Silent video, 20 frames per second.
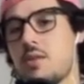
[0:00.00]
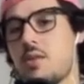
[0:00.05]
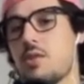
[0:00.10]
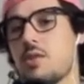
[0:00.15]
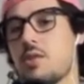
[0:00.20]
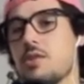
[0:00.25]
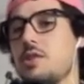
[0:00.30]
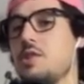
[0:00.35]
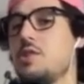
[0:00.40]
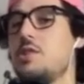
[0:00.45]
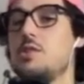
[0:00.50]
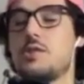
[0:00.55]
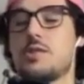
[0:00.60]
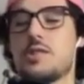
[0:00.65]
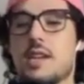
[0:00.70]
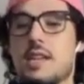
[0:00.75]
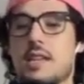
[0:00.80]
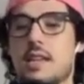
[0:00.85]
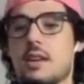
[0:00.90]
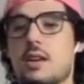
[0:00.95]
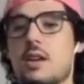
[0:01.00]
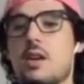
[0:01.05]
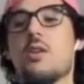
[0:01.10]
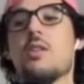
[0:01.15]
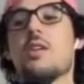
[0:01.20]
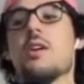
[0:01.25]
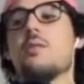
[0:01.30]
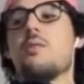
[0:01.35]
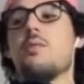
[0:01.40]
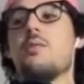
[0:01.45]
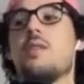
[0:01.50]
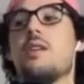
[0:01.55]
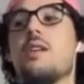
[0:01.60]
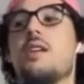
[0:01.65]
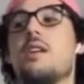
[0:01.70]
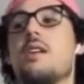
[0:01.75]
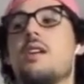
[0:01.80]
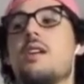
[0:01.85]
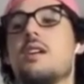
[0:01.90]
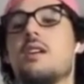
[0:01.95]
or do you say like, oh, like
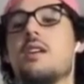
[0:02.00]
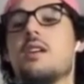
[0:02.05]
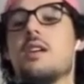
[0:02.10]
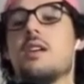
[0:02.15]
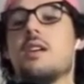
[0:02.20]
we